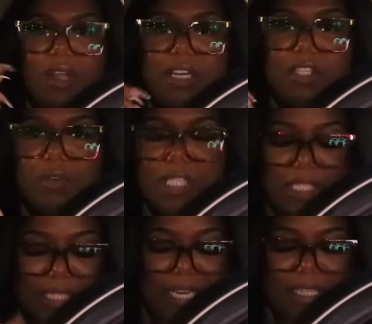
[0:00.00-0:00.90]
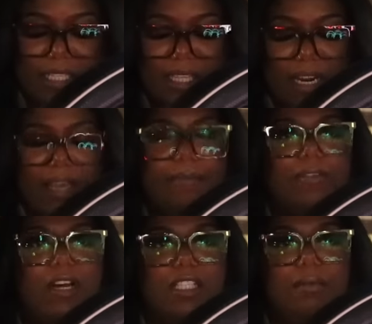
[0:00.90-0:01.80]
It's reasons like this that I keep
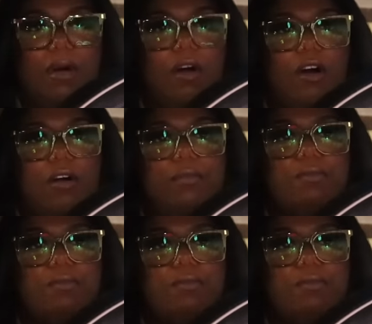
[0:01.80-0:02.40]
flossing my car.